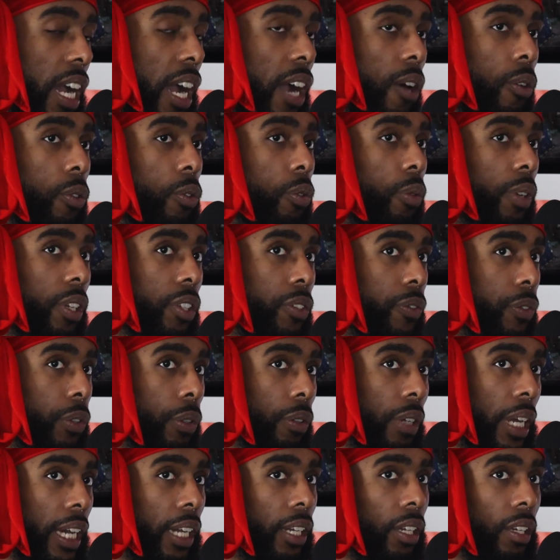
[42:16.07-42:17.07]
I always
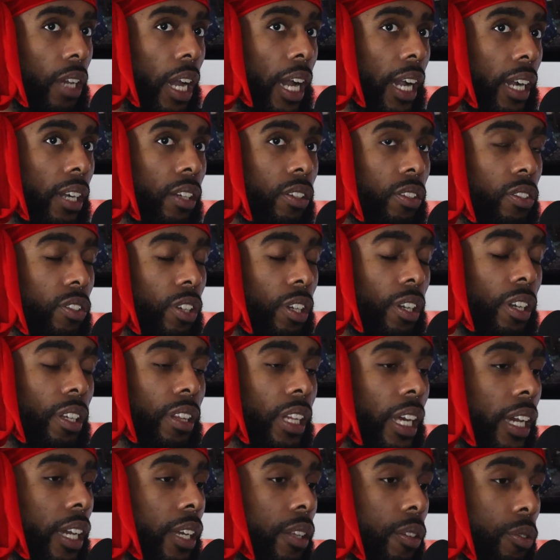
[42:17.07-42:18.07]
feel like I can
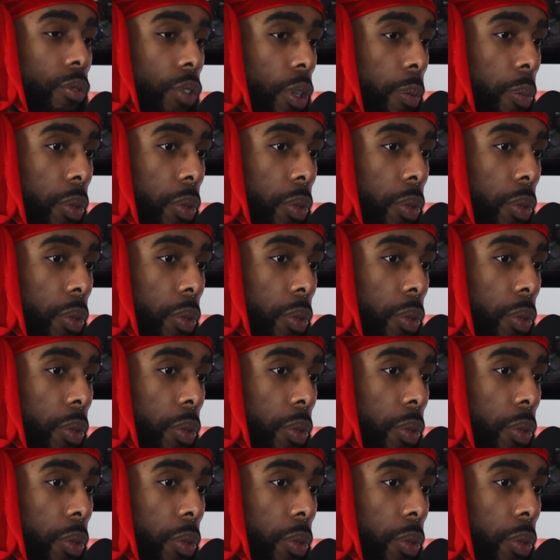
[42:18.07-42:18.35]
turn that into a